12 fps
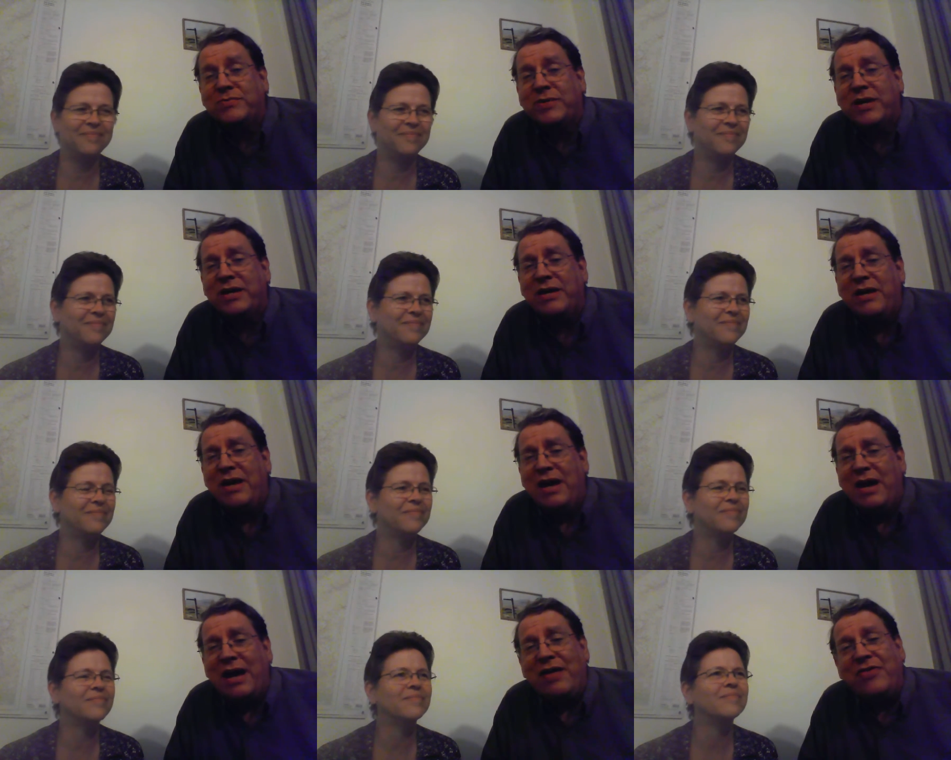Speaker 1: But I
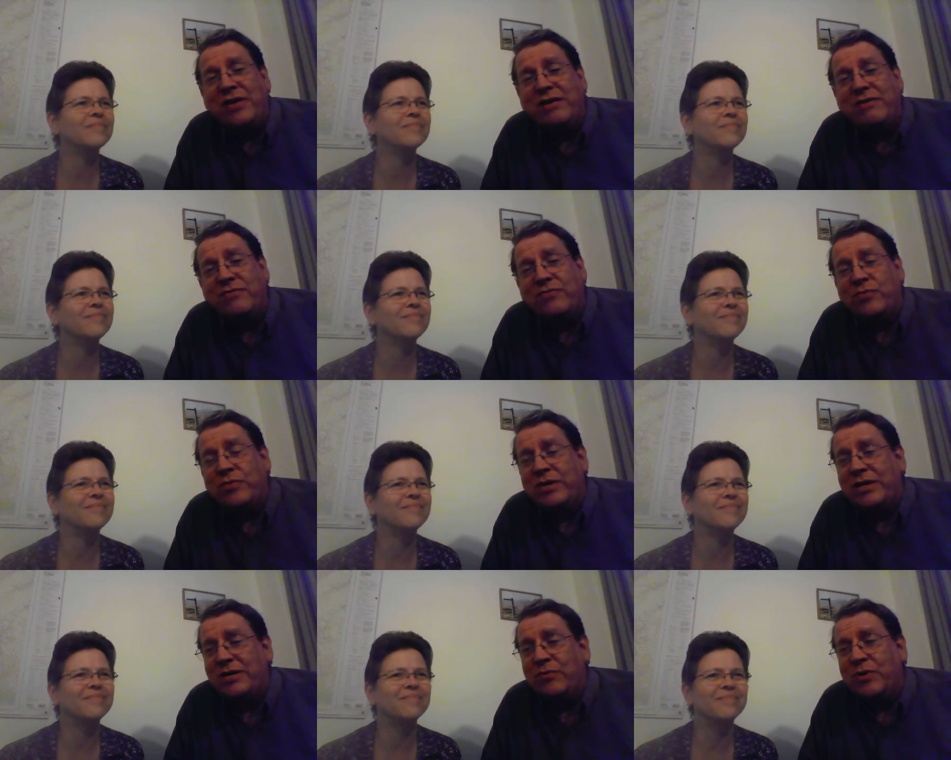I think of
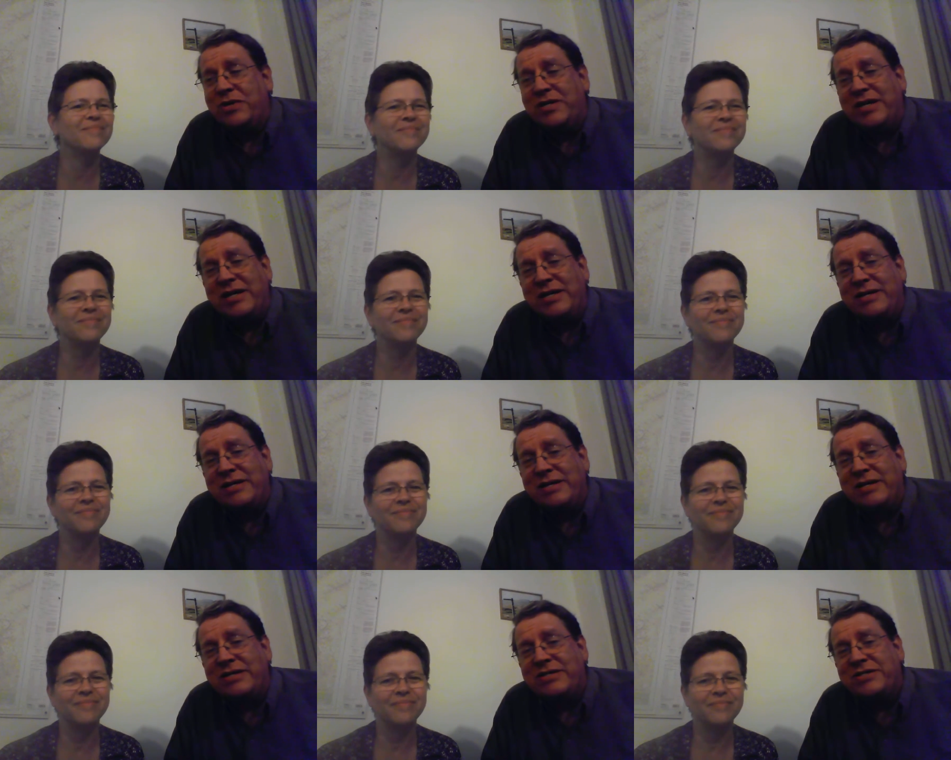uh, one day
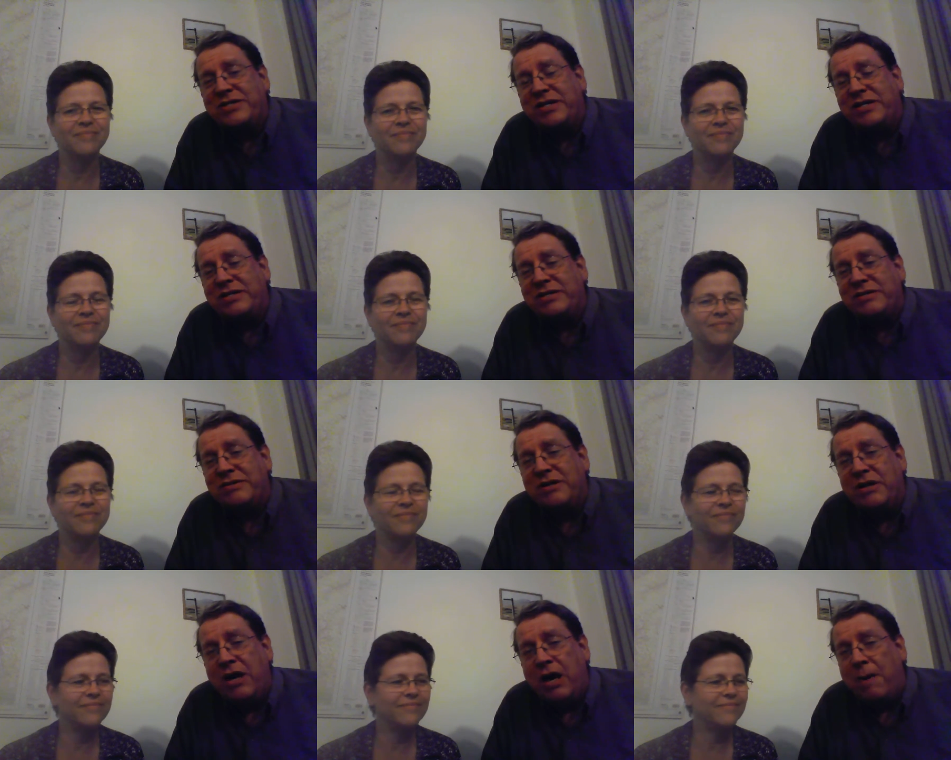uh, sitting in
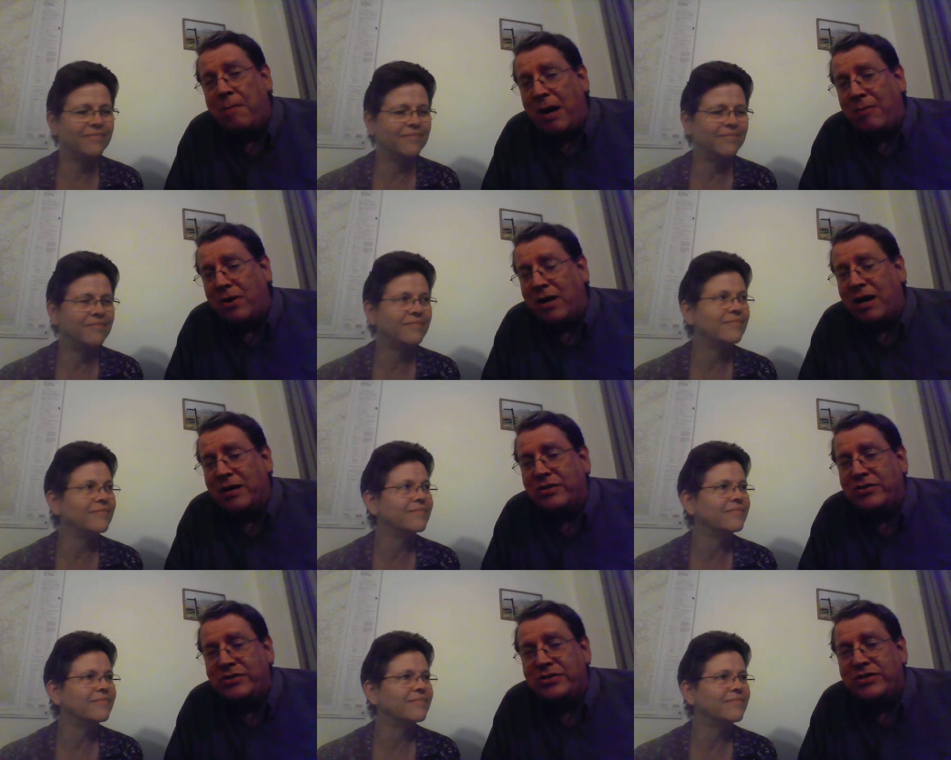a Bible
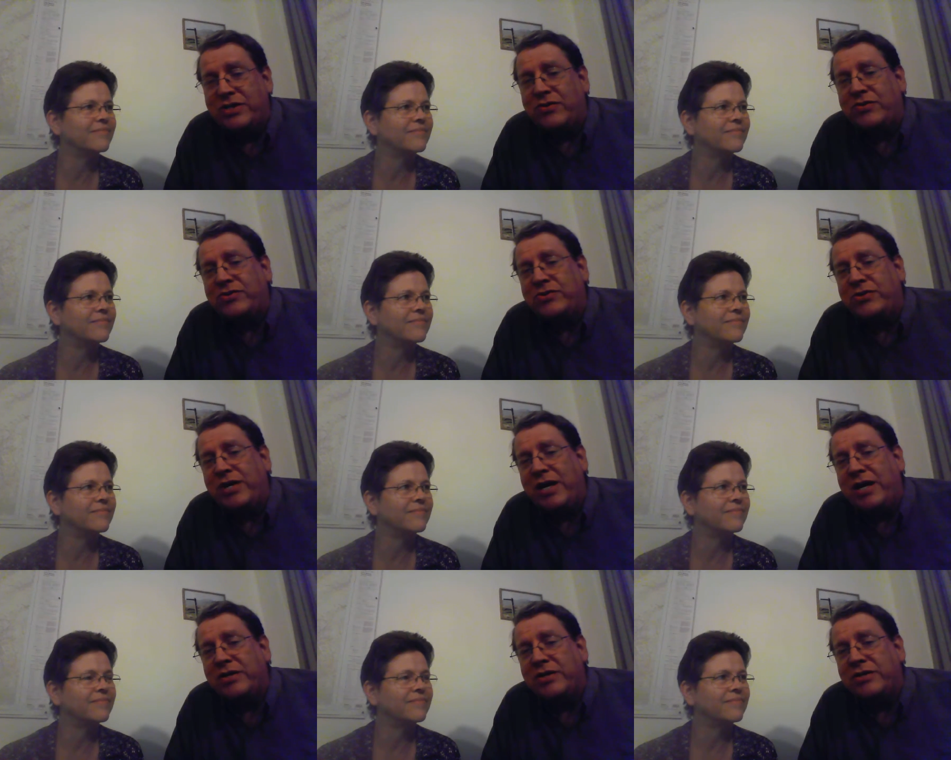college in southern
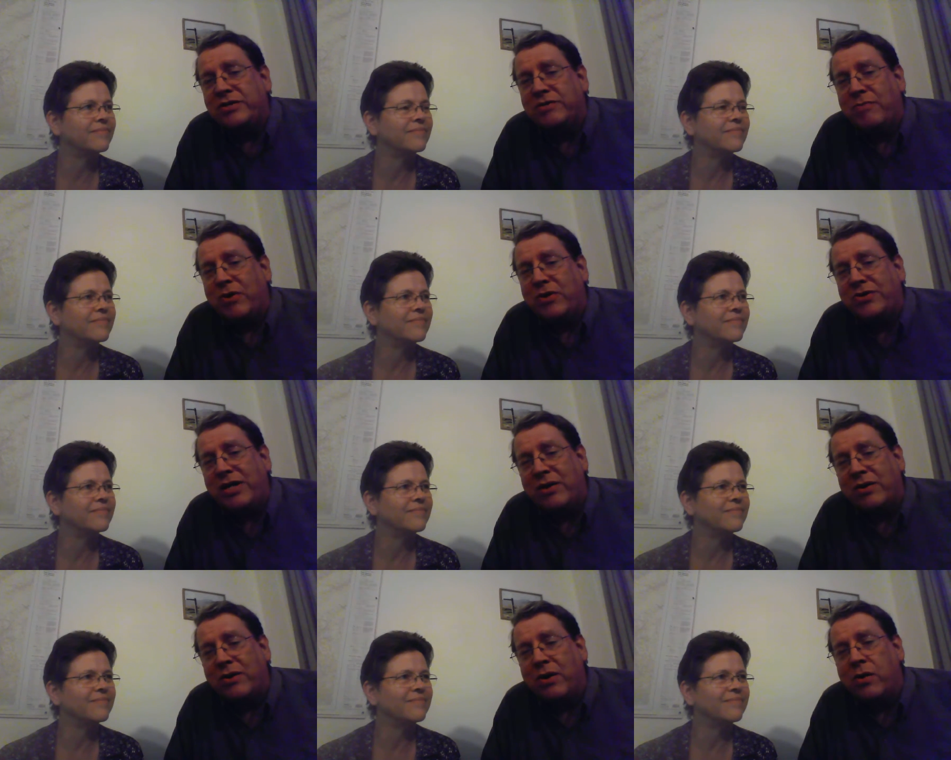Sudan in a small town
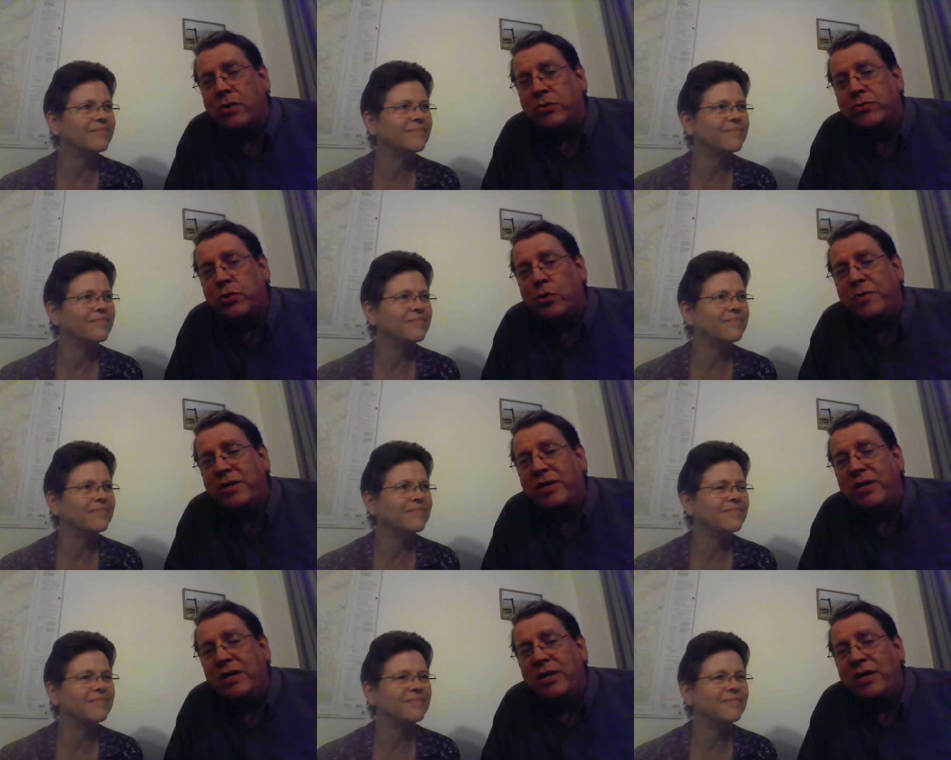called Kotobi,